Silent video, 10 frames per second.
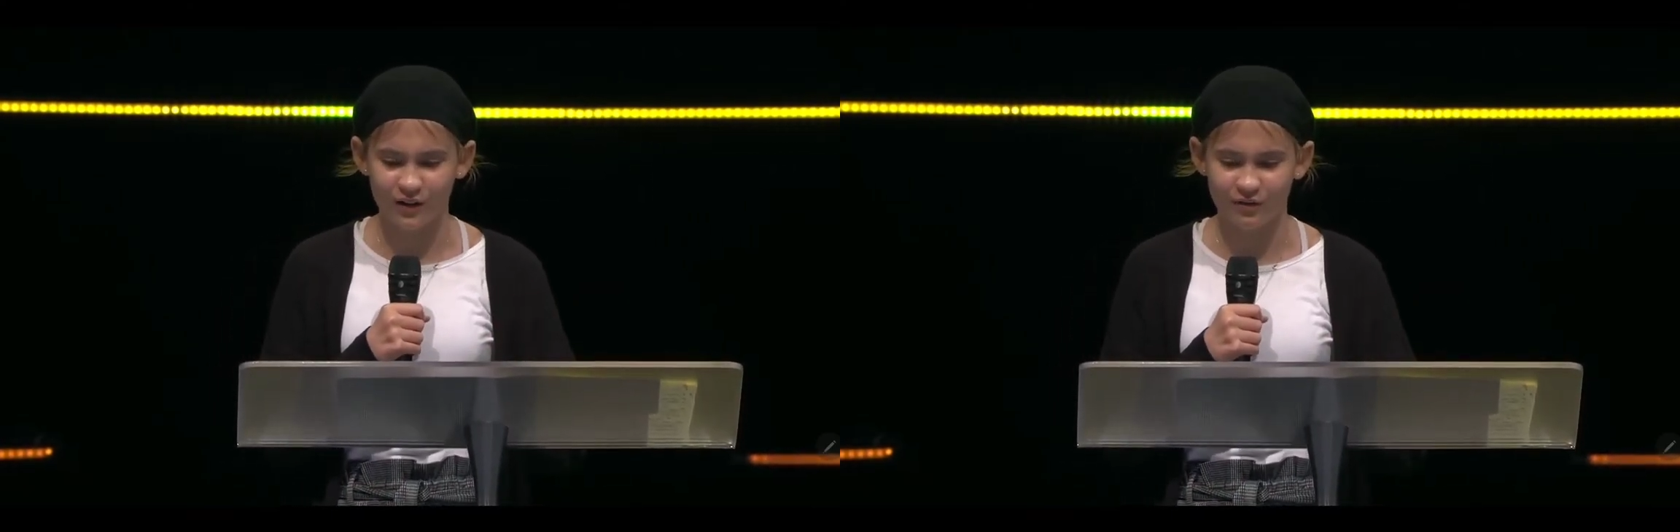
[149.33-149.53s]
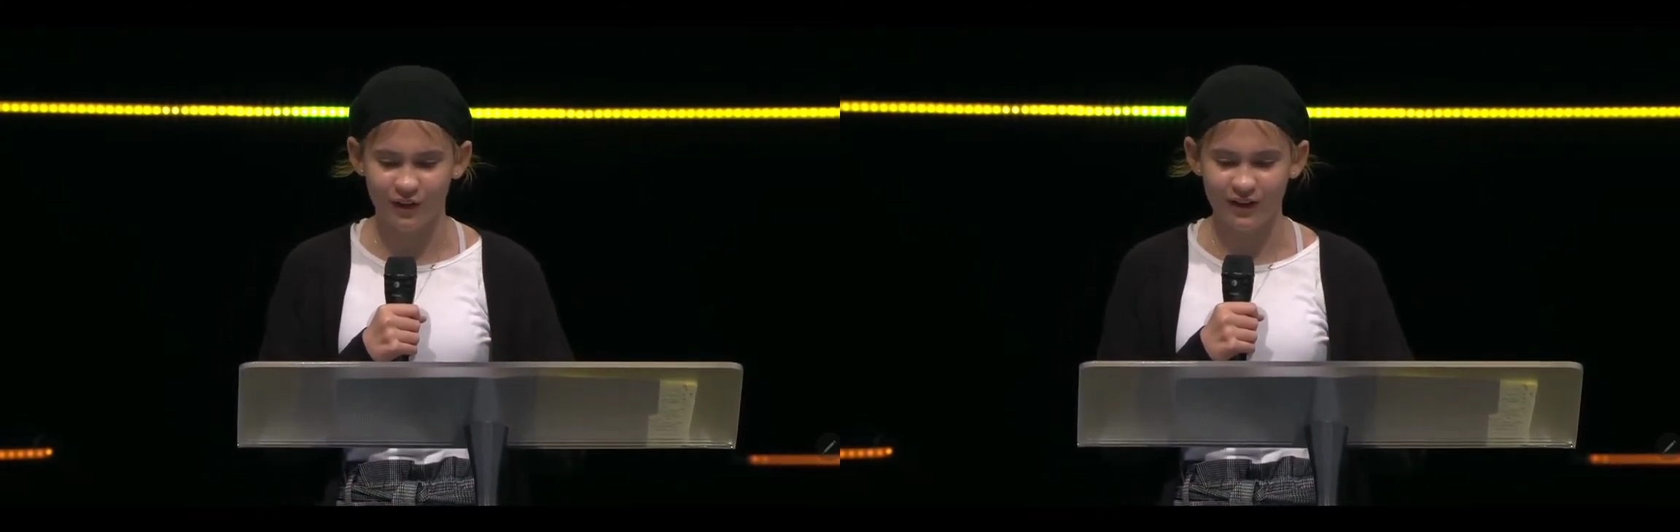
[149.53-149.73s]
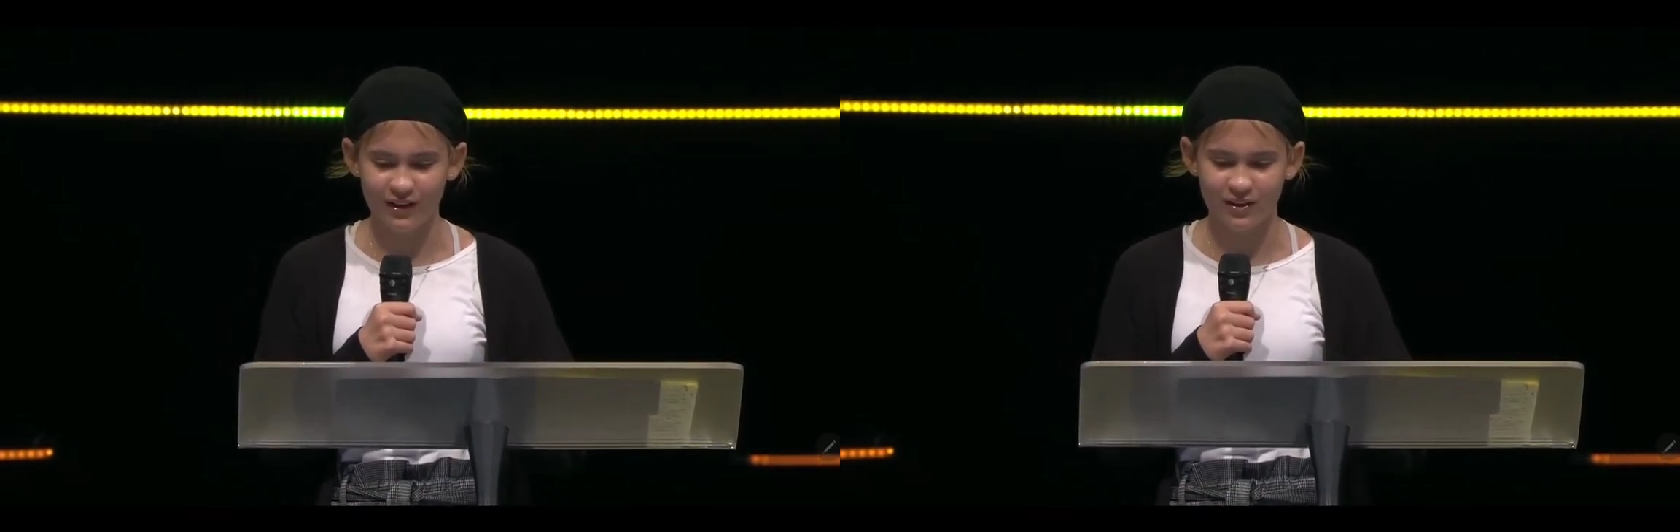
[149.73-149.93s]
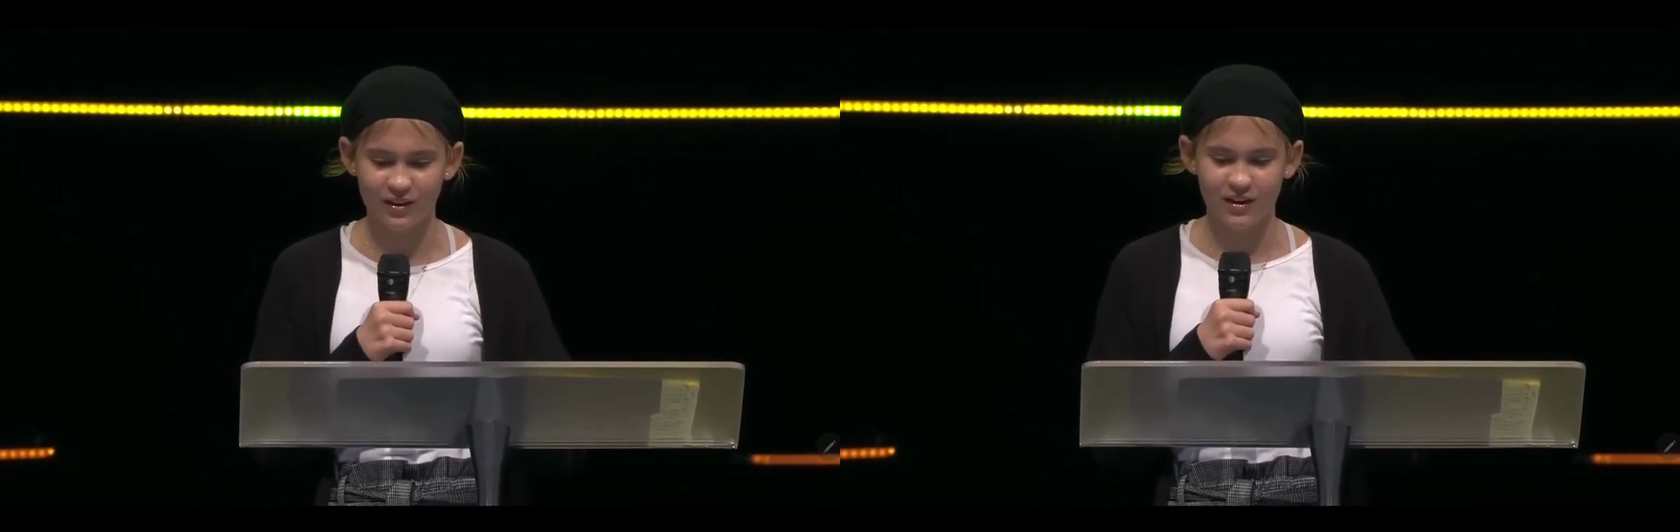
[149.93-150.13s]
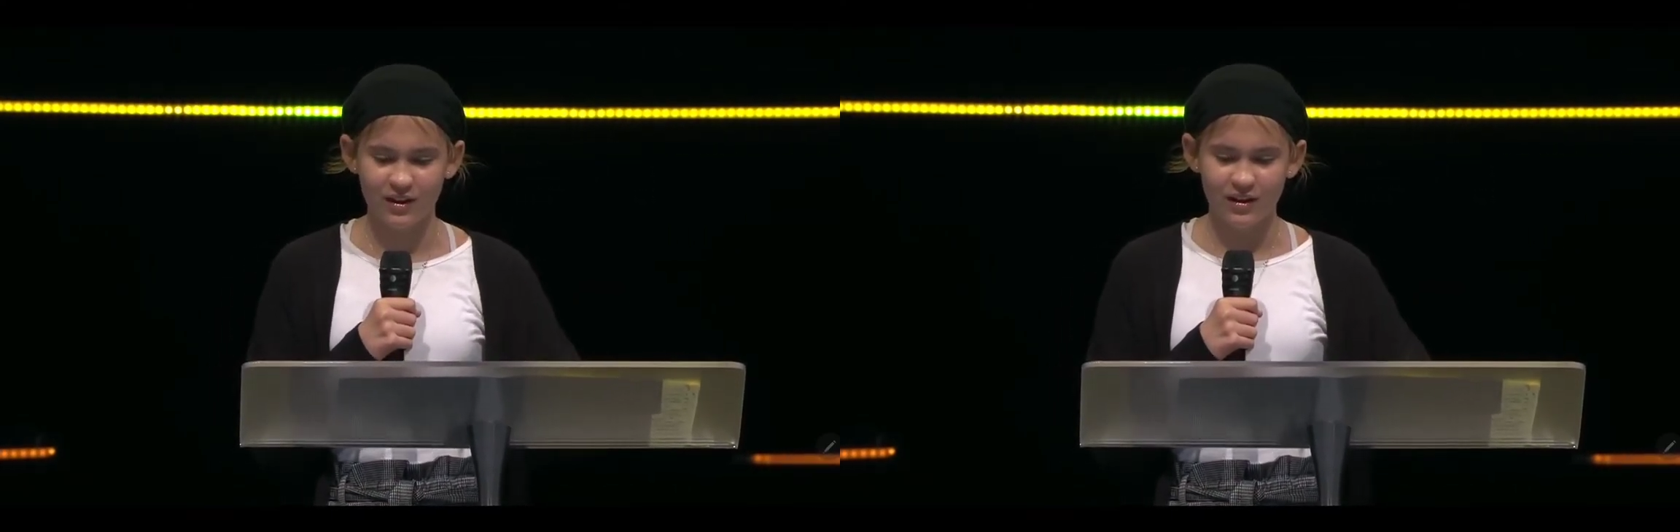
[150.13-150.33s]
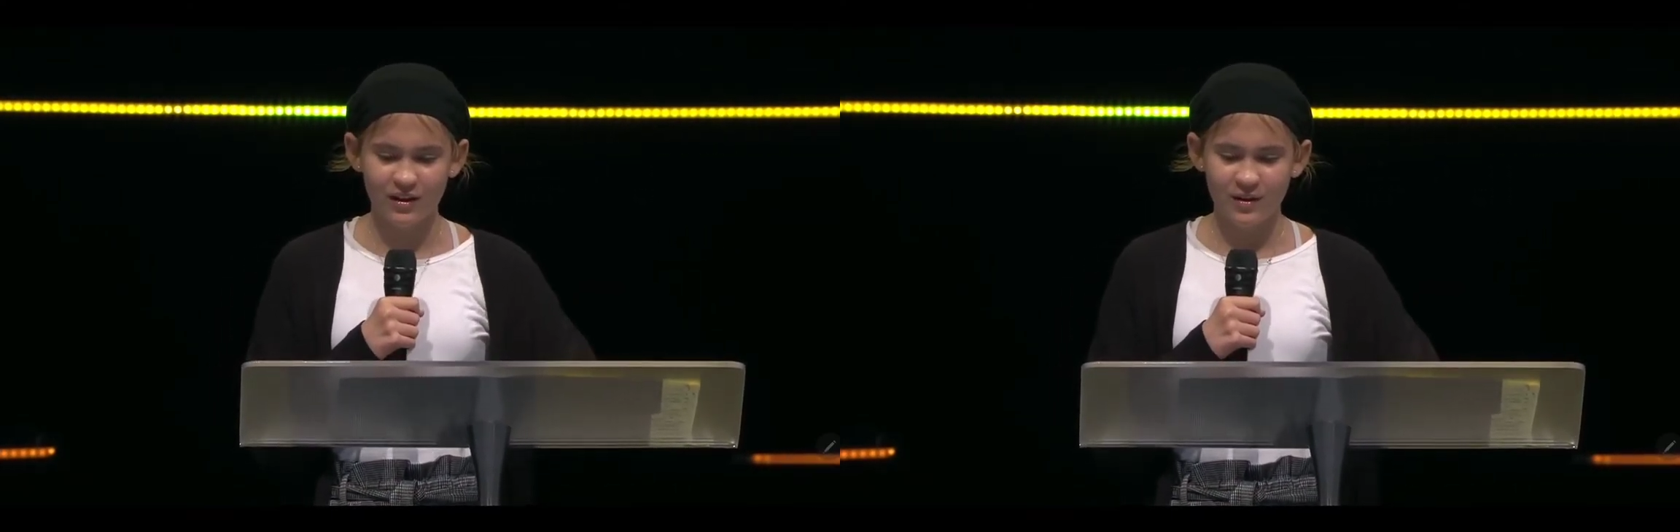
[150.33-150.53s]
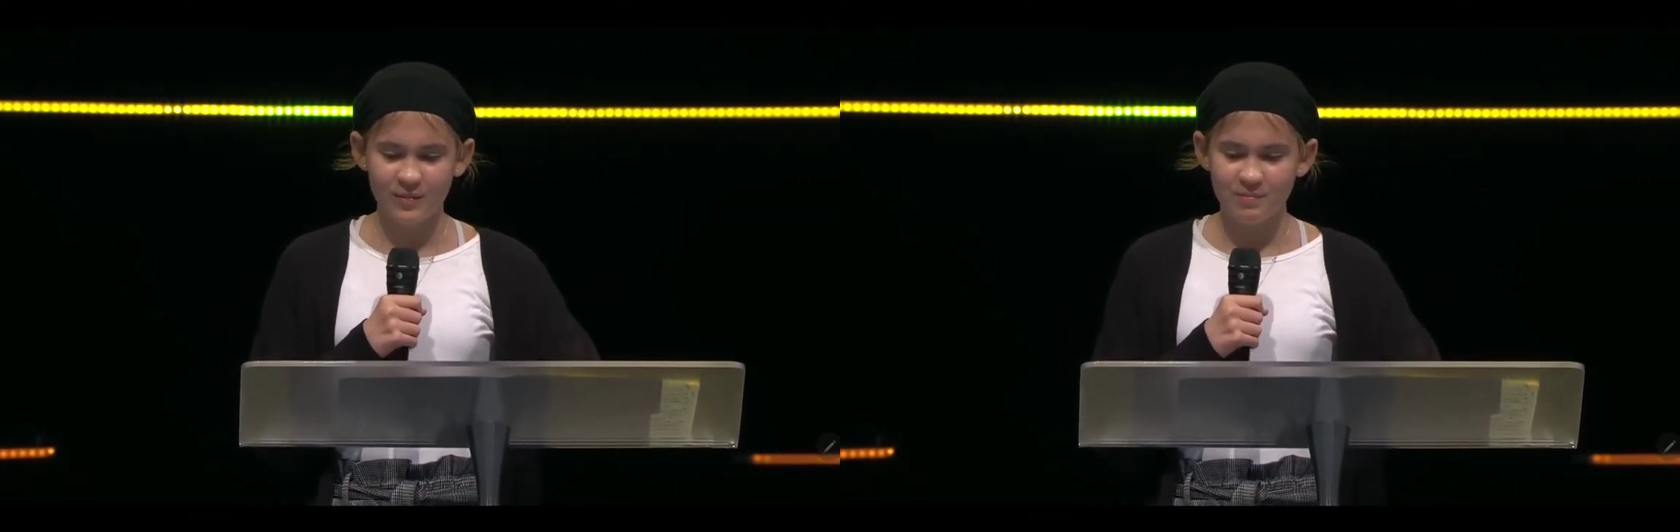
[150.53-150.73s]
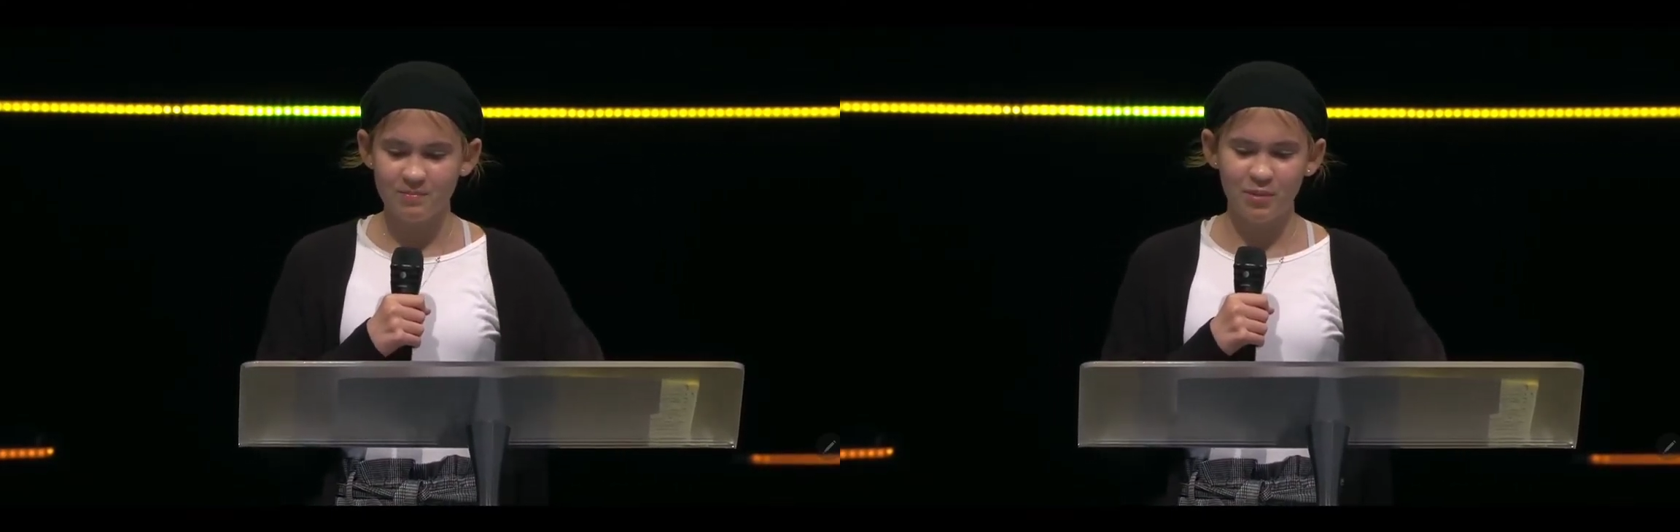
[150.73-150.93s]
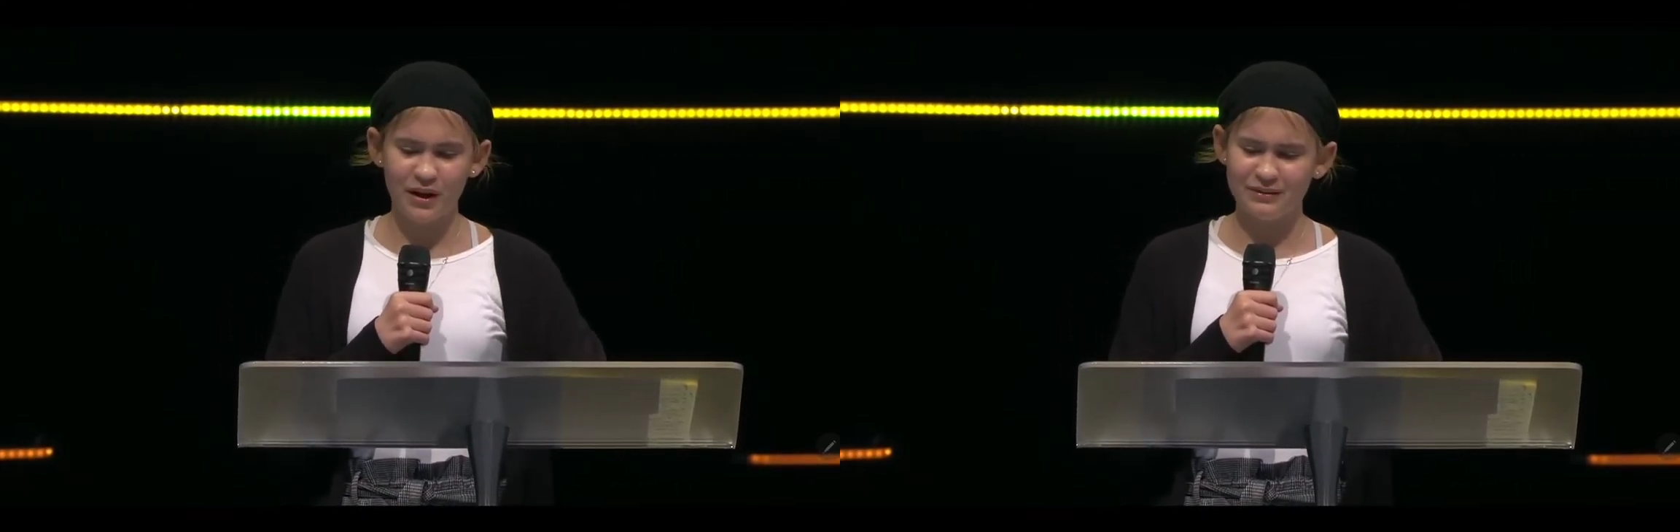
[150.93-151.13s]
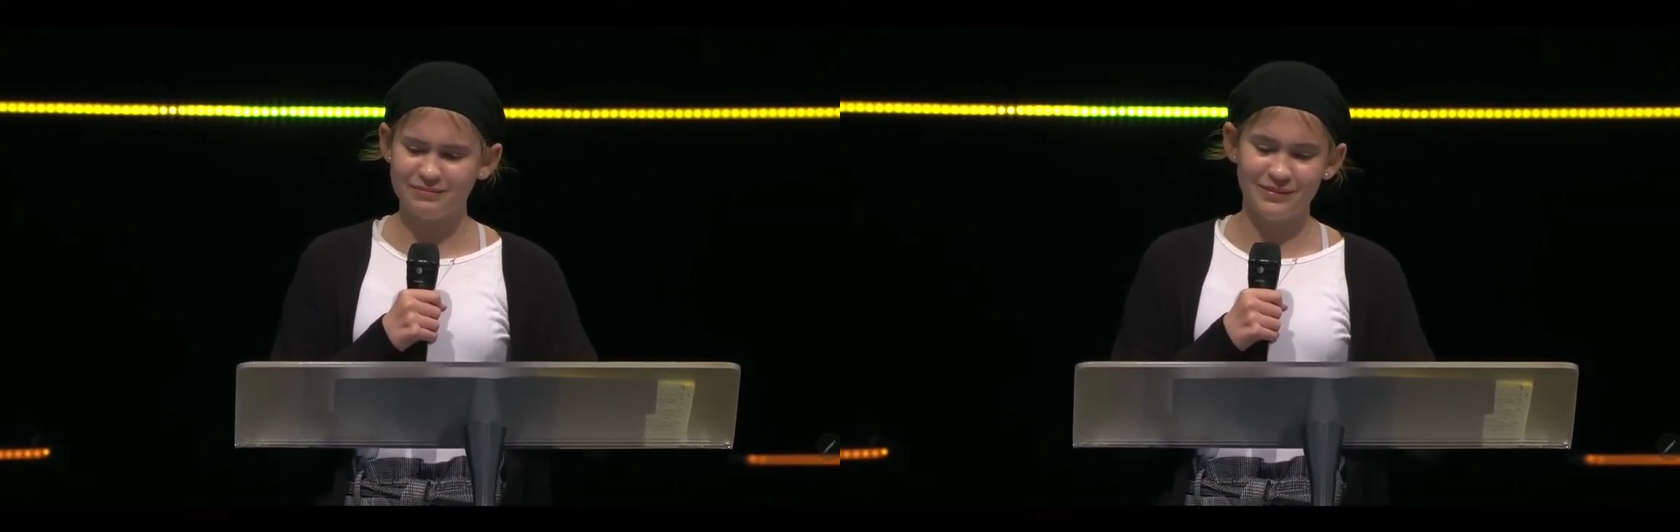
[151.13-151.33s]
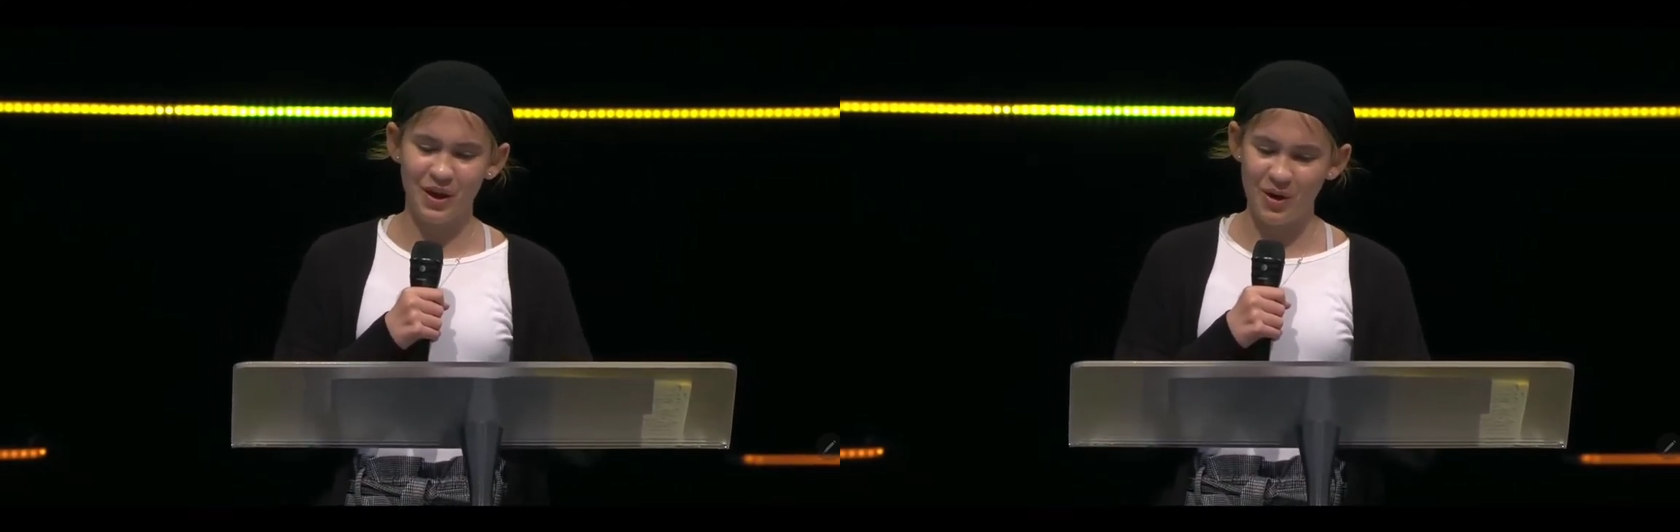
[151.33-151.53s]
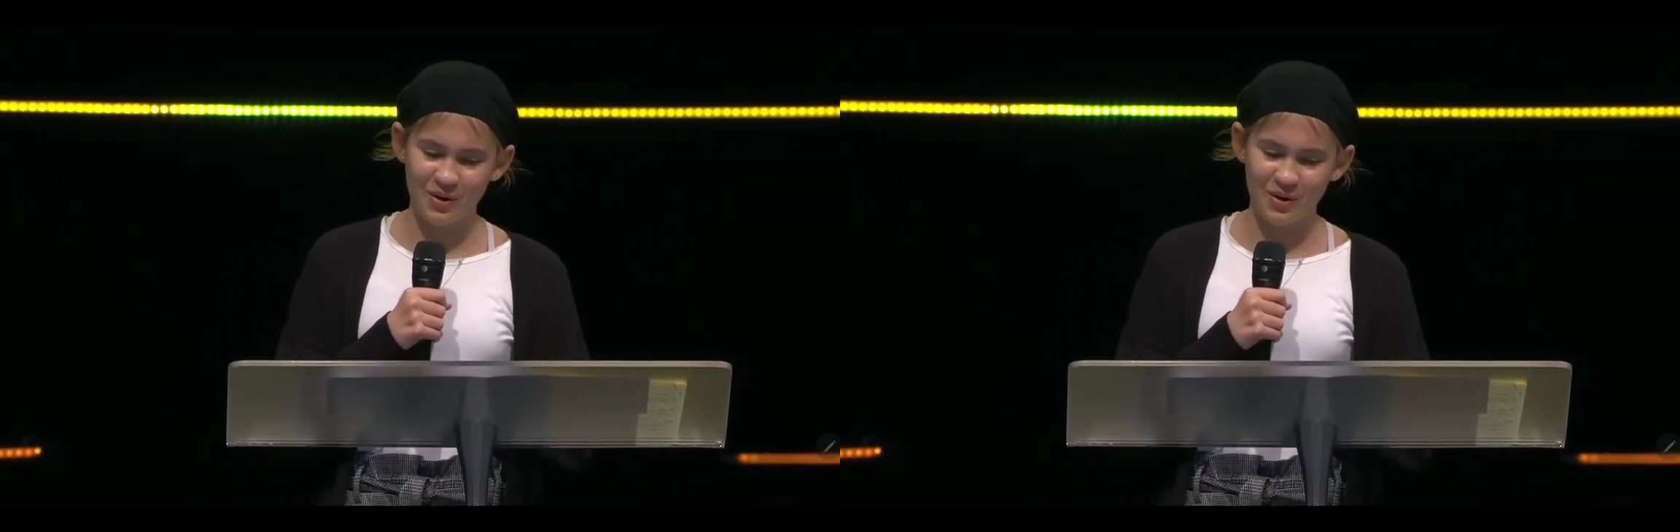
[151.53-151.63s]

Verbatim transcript: faith. But no,